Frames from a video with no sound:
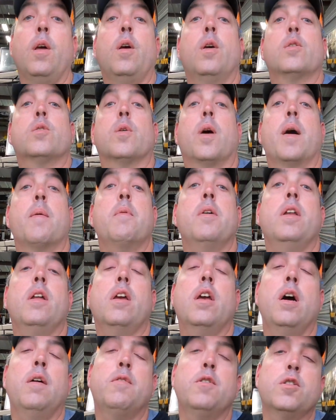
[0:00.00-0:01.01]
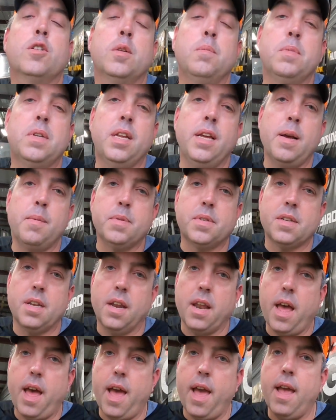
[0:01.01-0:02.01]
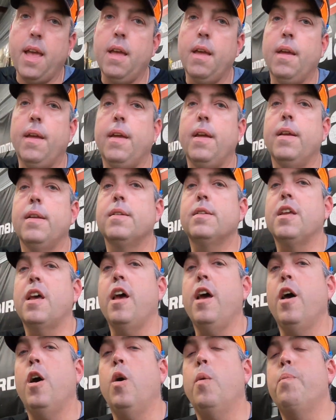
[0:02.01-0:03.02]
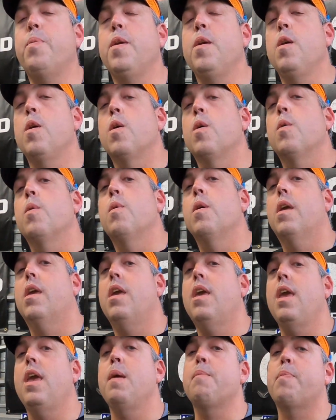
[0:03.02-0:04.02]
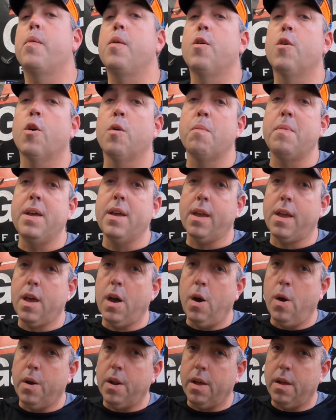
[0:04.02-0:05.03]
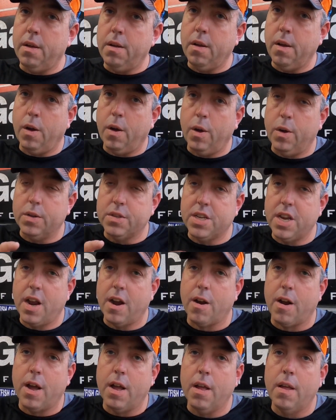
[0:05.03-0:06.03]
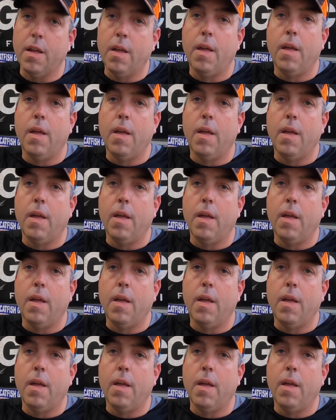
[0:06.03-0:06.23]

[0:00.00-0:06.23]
So I'm going to cover some tips today to help you keep your Minn Kota Ulterra